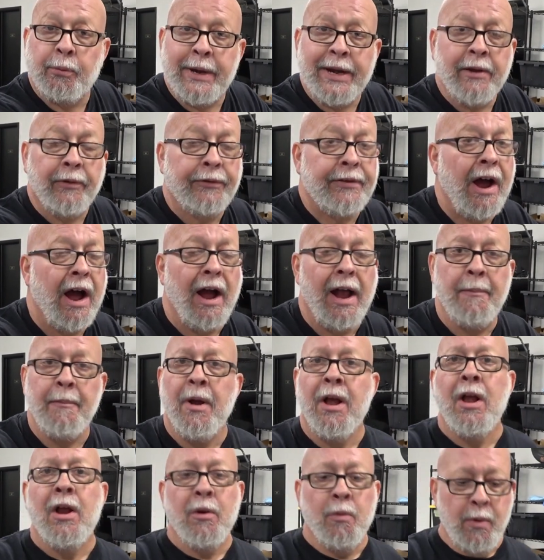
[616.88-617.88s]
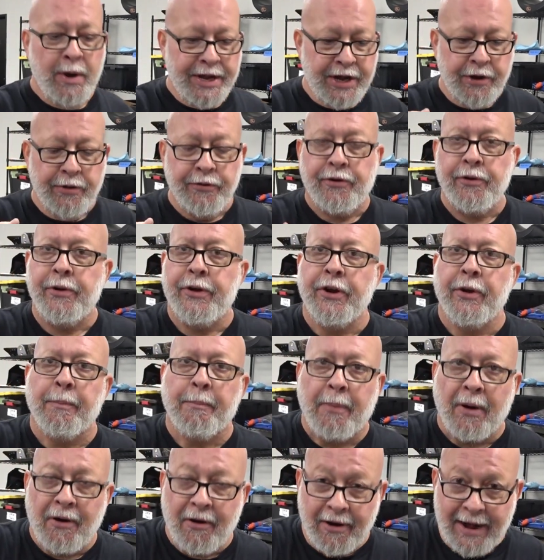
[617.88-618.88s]
real time. When you do your
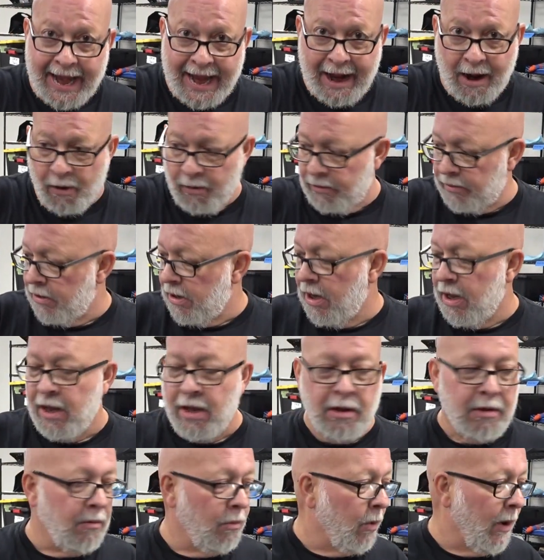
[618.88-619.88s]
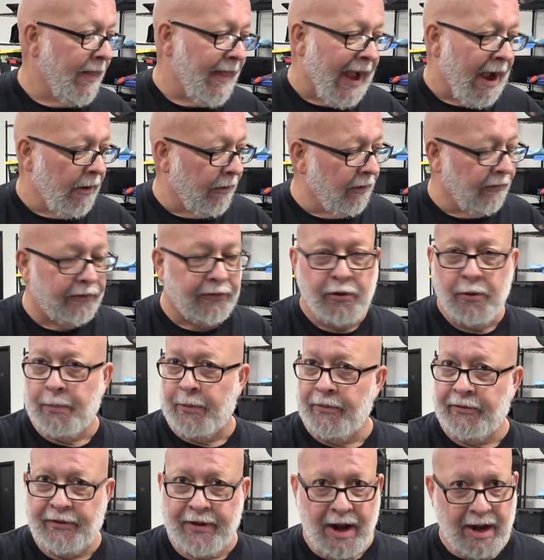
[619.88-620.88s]
burnout without a
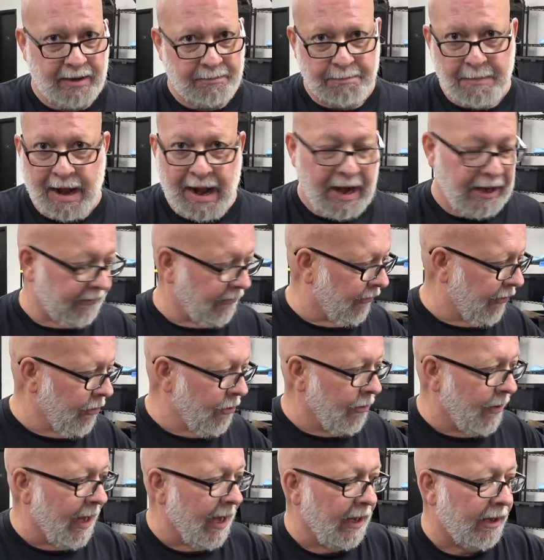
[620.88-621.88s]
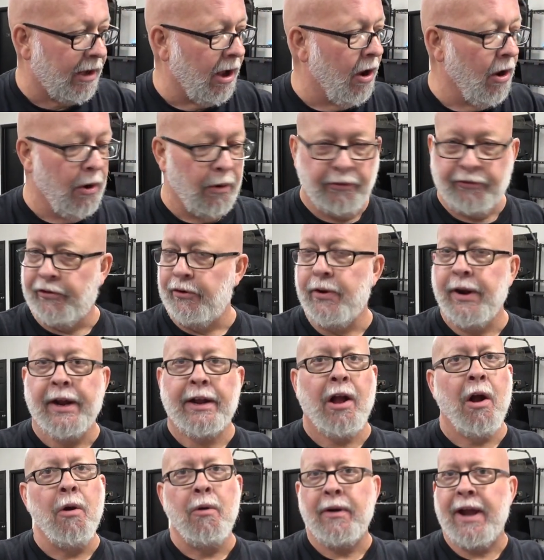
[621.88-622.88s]
super stock box, you get codes. You get
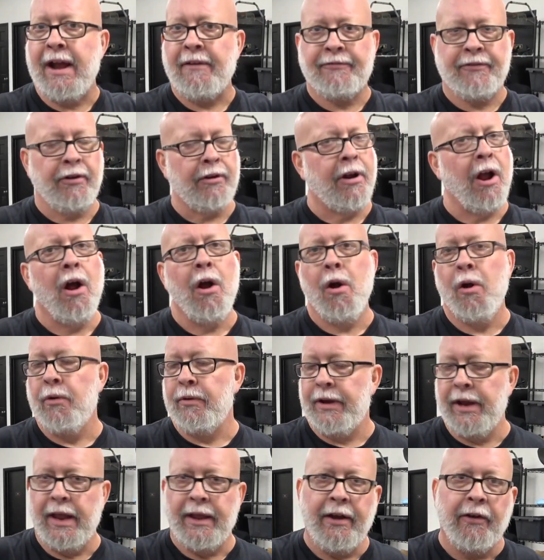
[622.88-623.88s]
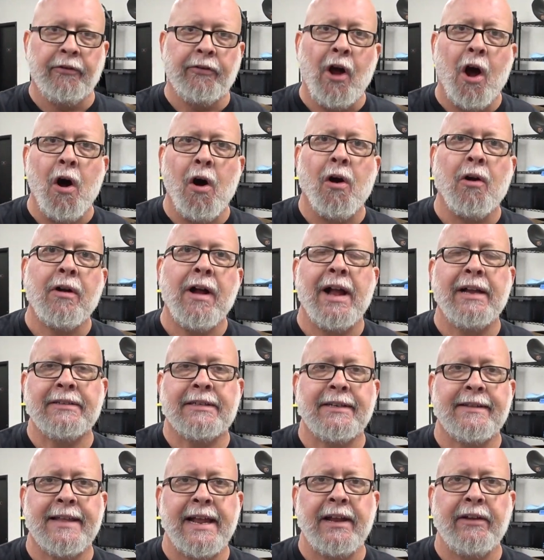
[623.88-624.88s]
code after code. There's all kinds
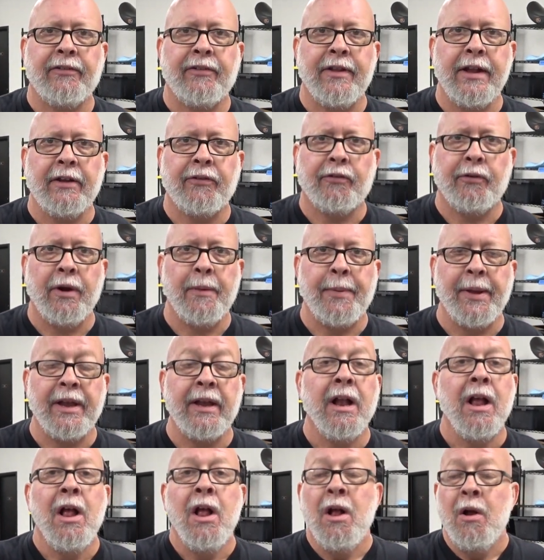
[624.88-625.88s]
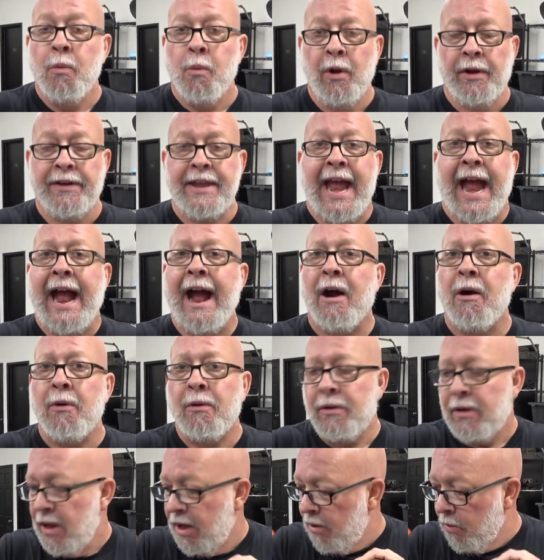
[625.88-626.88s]
of things that trip it. Well,
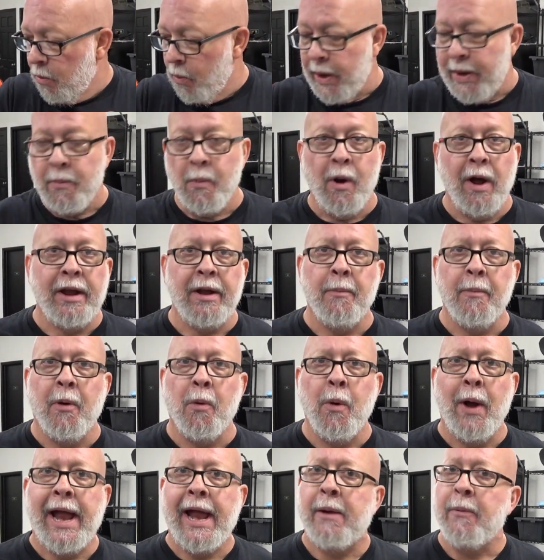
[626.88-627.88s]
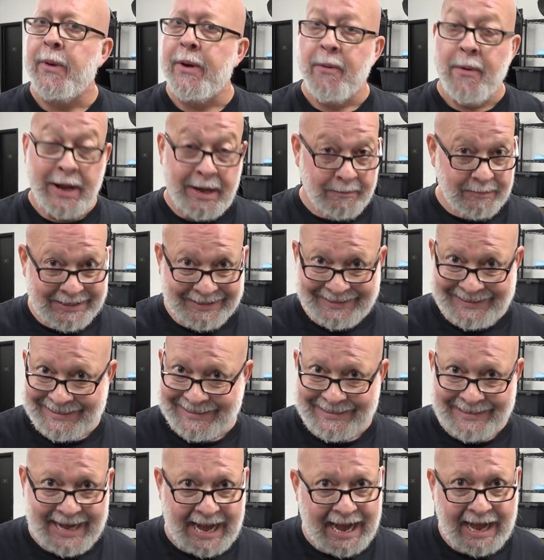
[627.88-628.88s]
now we want them away. We want them to
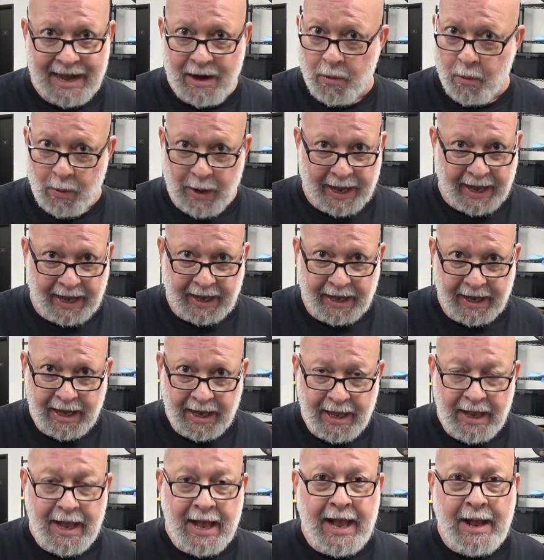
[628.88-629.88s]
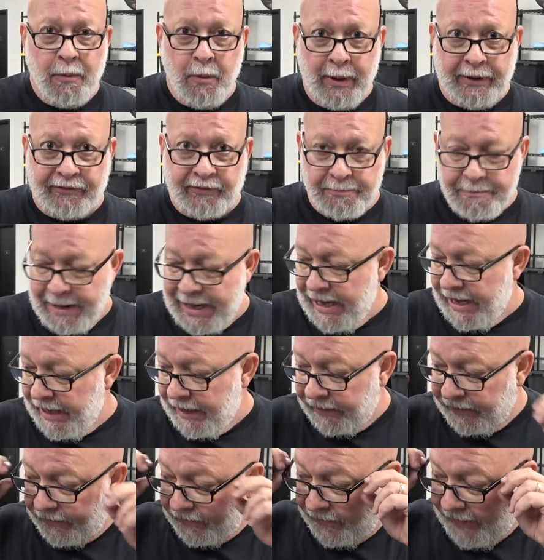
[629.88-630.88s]
stay away, which
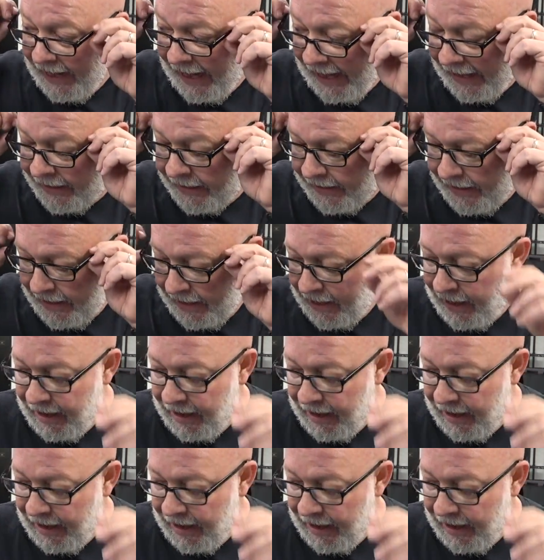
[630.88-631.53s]
means that